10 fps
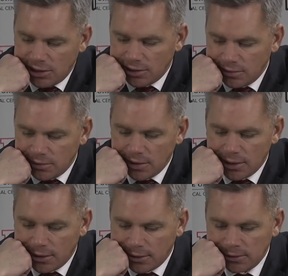and
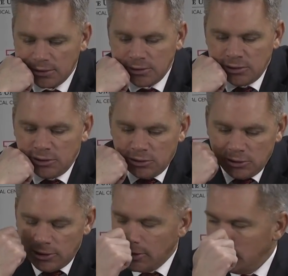
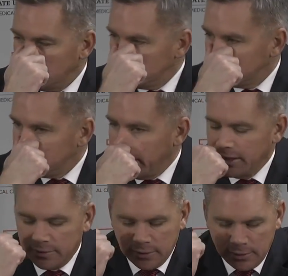
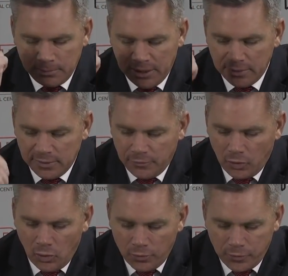made it
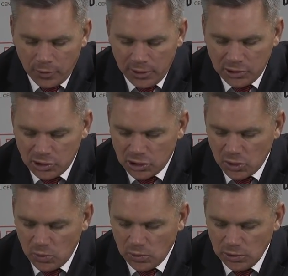difficult for us to
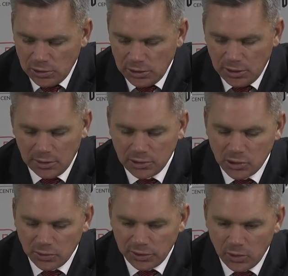score,
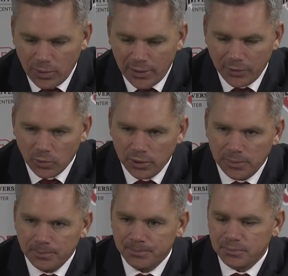certainly around the
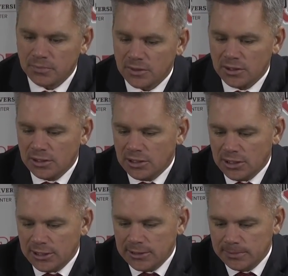rim.
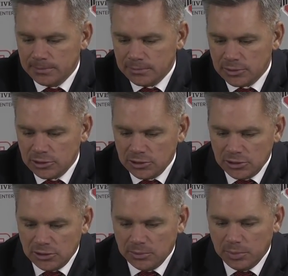
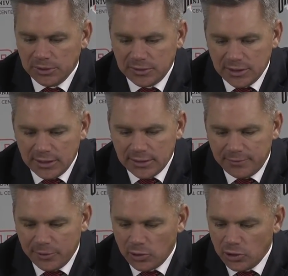But
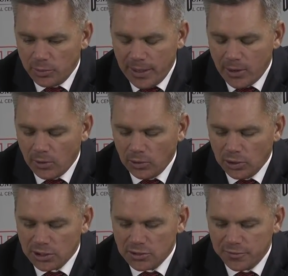felt good about our
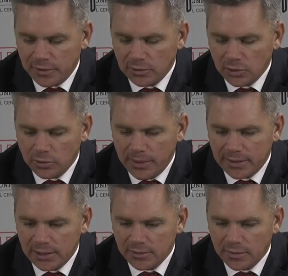looks, felt good about
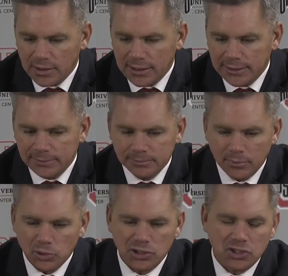getting to the line.
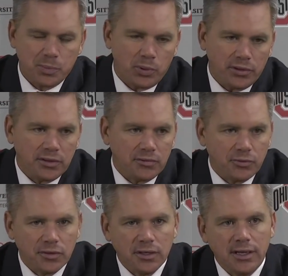Most disappointing thing
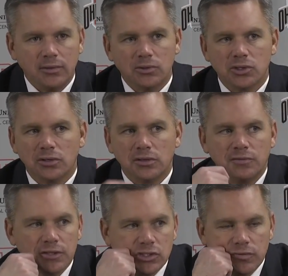for the night was our
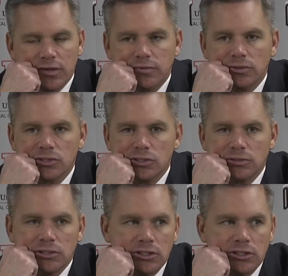defensive effort. So